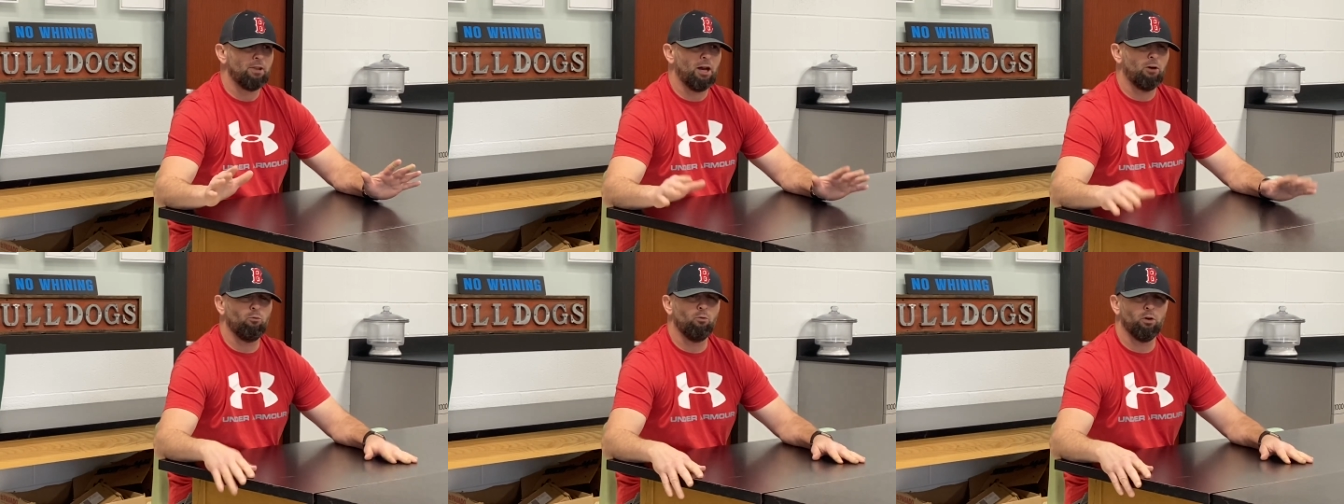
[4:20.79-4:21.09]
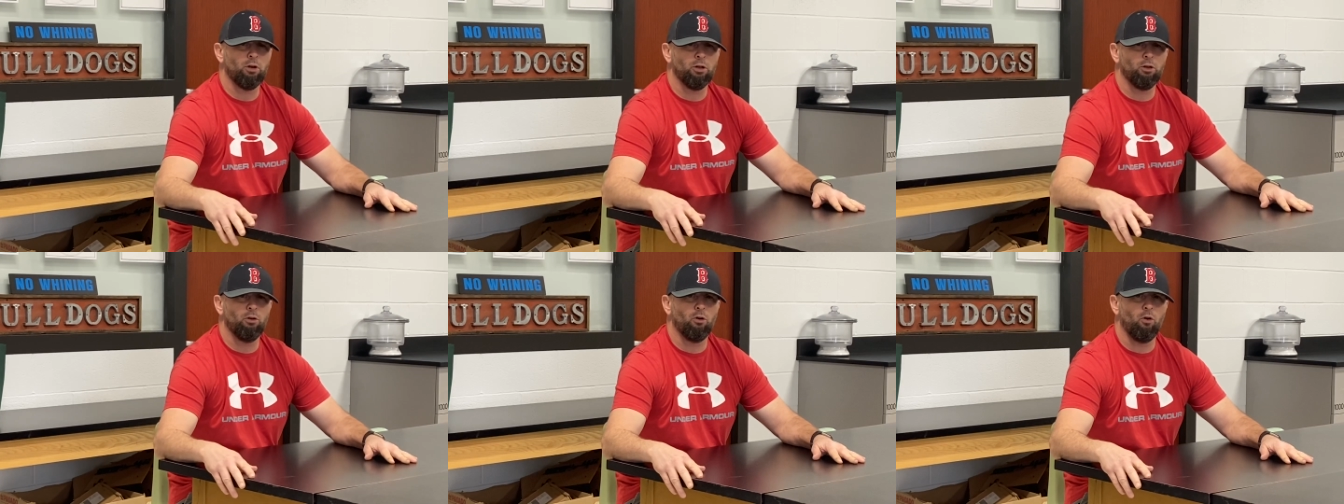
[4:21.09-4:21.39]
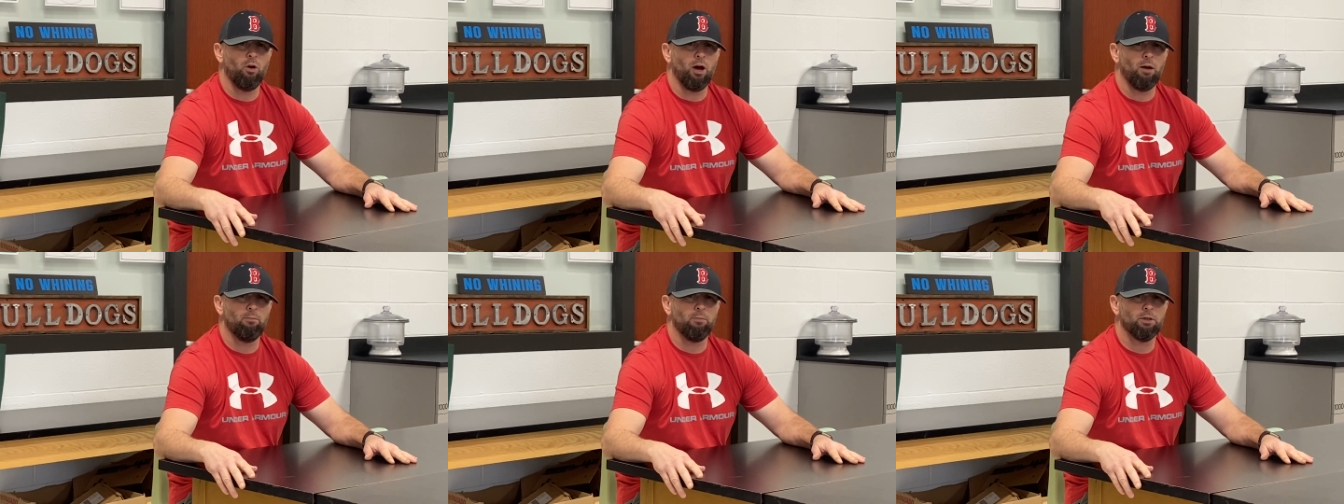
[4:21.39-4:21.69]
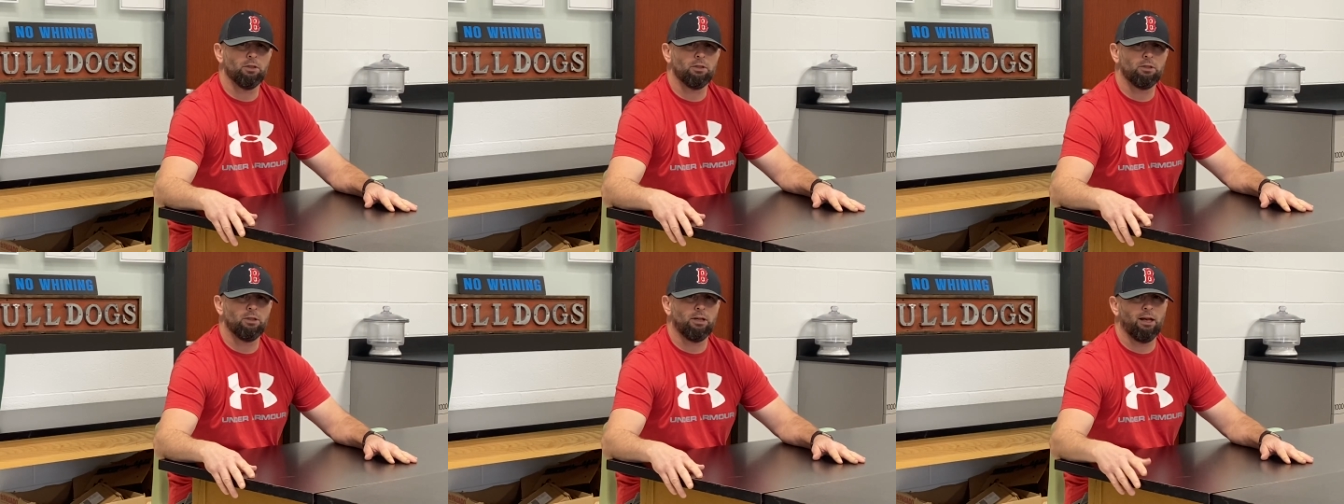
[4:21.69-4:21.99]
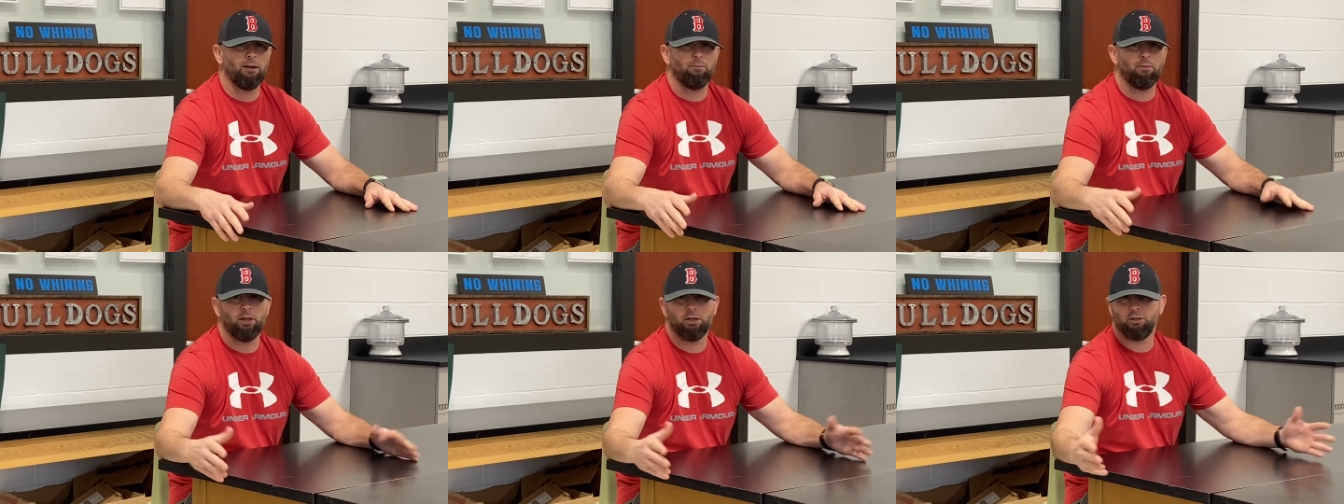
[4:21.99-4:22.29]
I wanna know how much
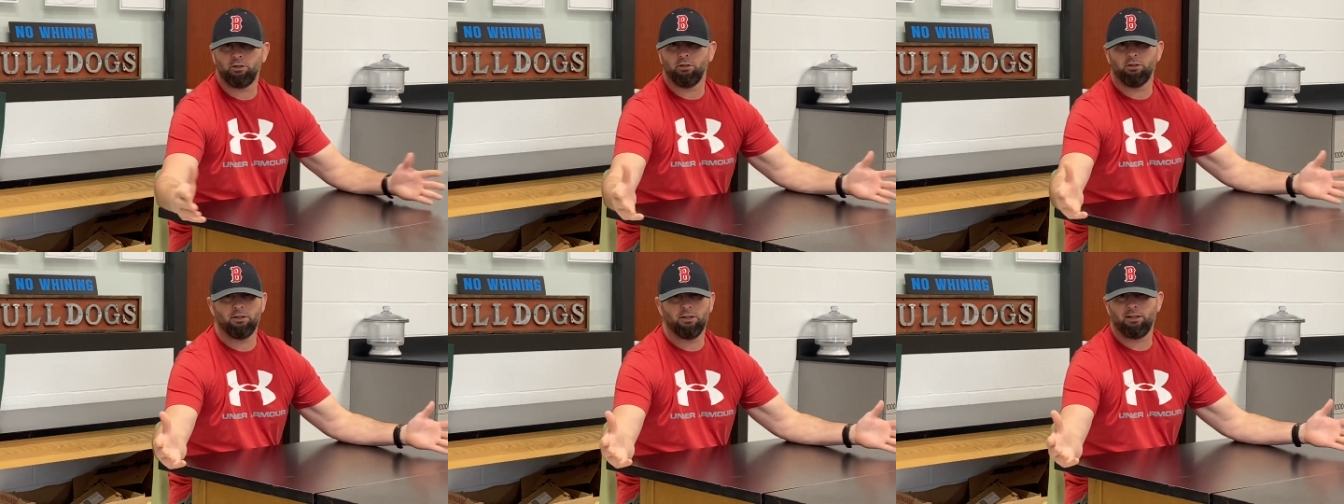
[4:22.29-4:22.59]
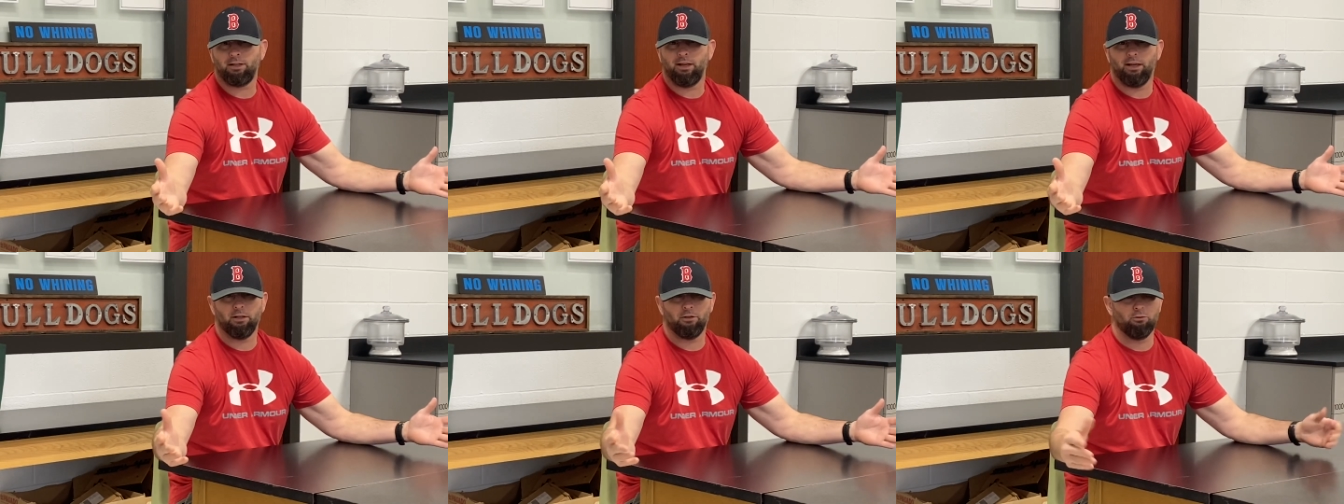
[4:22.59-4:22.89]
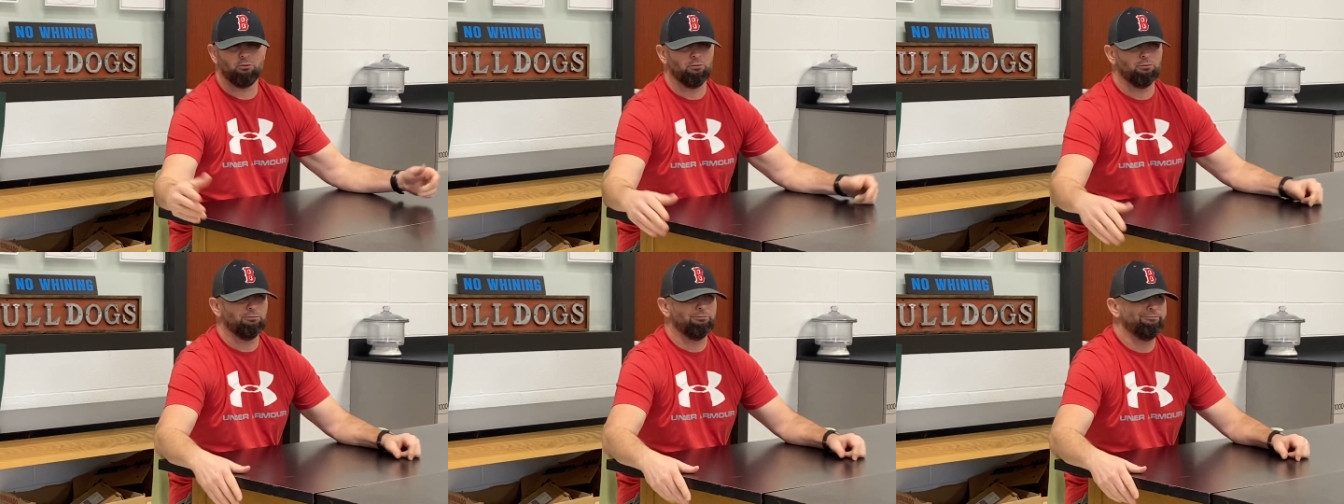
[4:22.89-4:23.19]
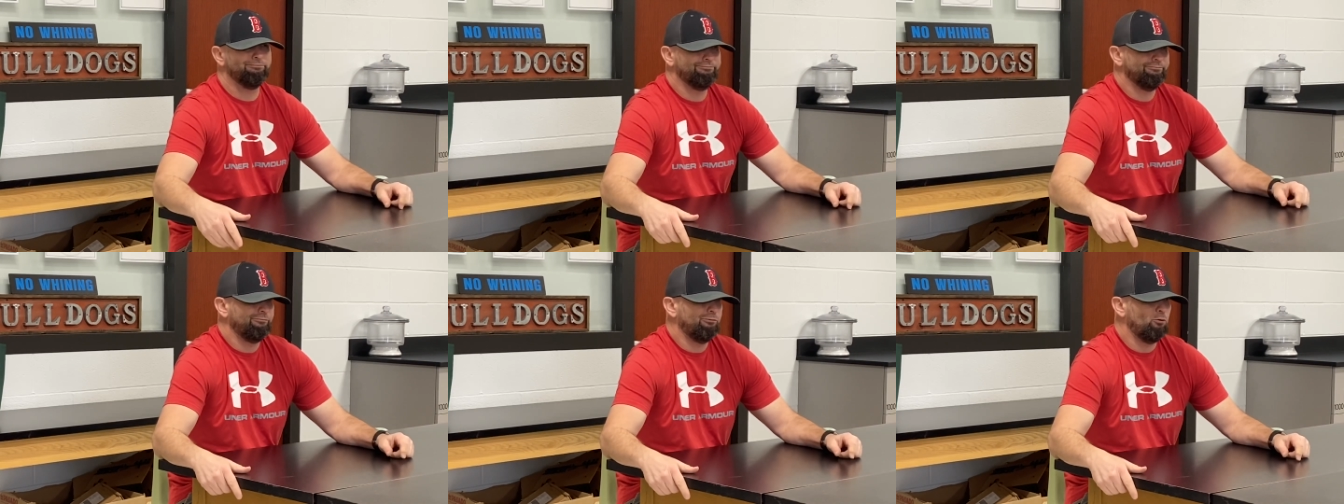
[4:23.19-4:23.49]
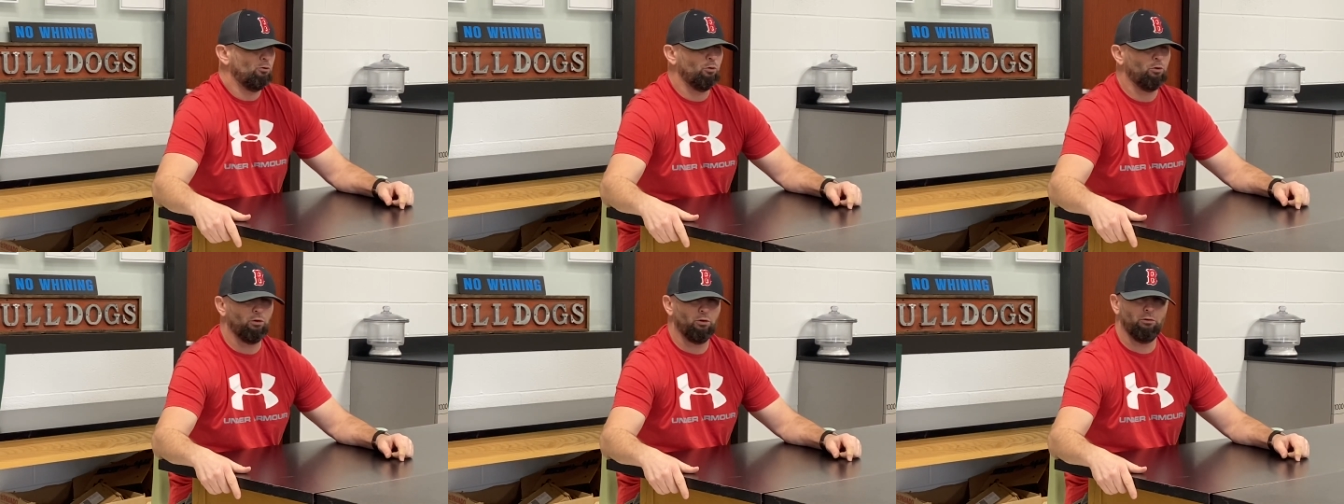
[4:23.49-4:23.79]
time I should schedule
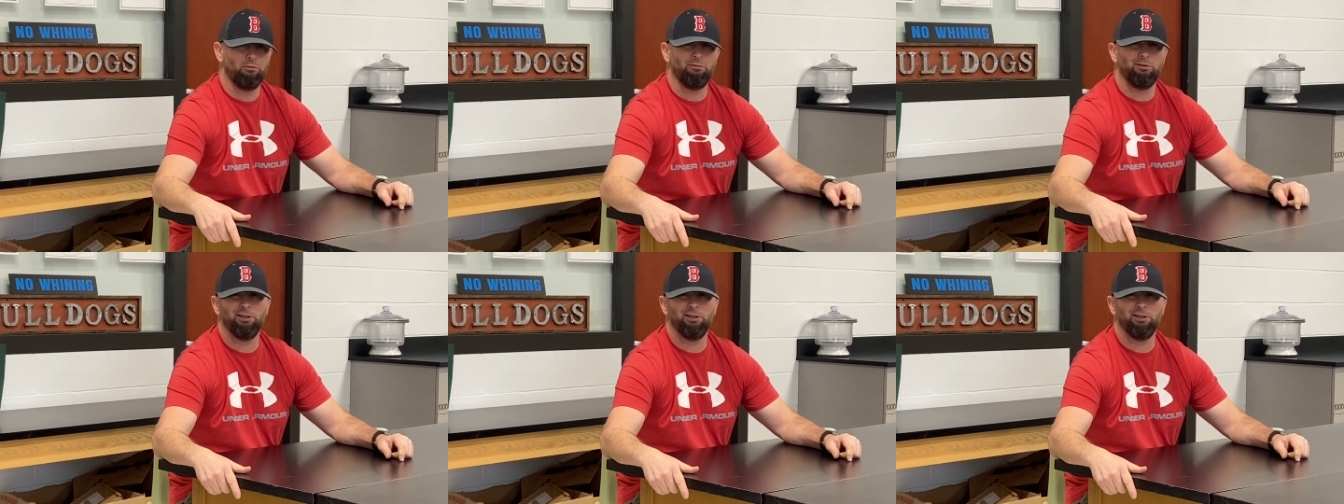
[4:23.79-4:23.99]
for,